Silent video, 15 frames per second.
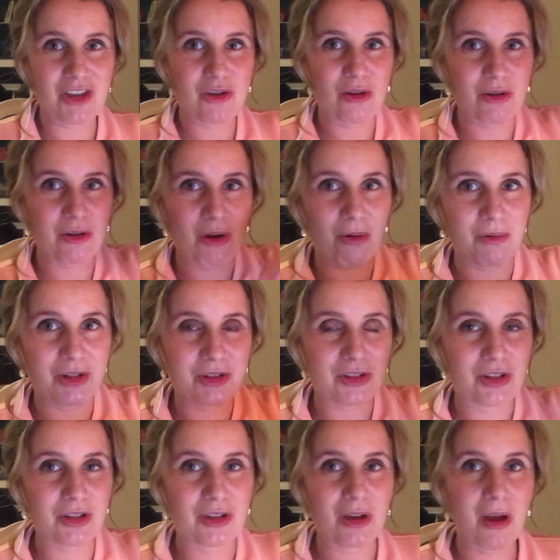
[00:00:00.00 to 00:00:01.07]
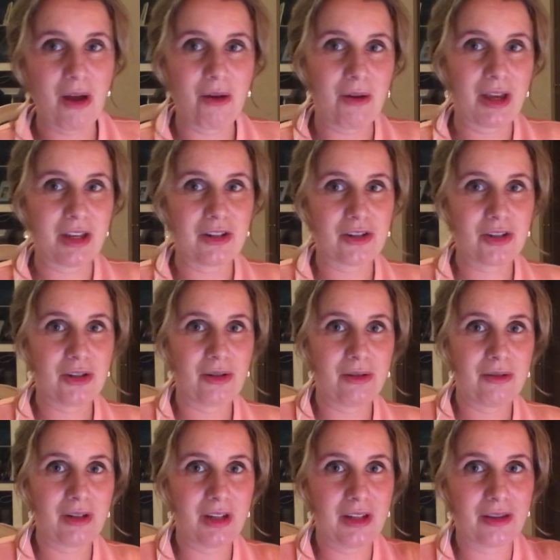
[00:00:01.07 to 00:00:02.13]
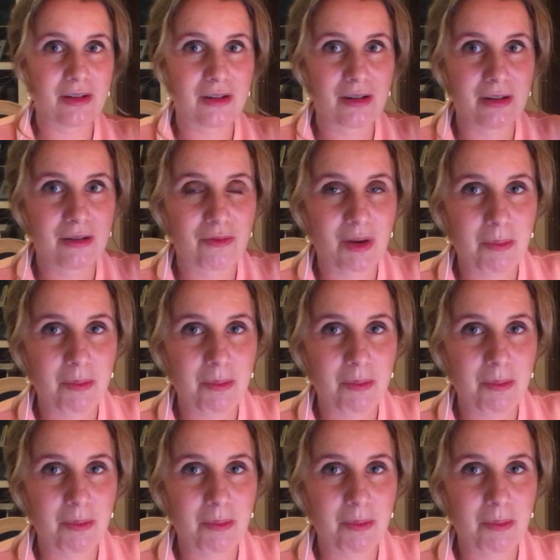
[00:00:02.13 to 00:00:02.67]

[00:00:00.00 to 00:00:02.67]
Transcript: you're going to go into either